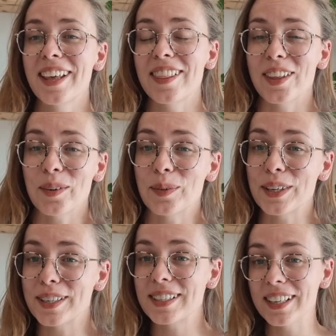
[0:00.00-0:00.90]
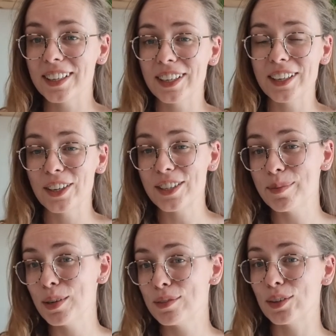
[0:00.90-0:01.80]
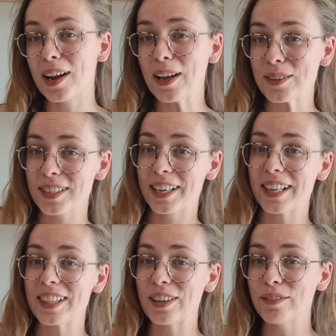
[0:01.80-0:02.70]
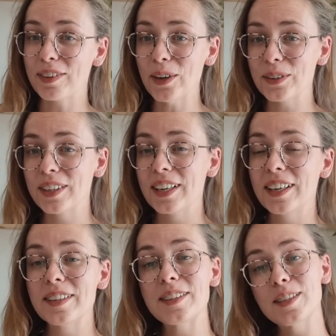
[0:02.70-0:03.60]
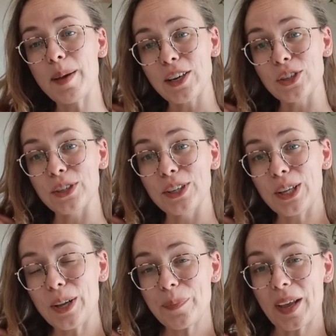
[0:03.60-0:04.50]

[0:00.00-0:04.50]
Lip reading: that was good to move around in, that felt special.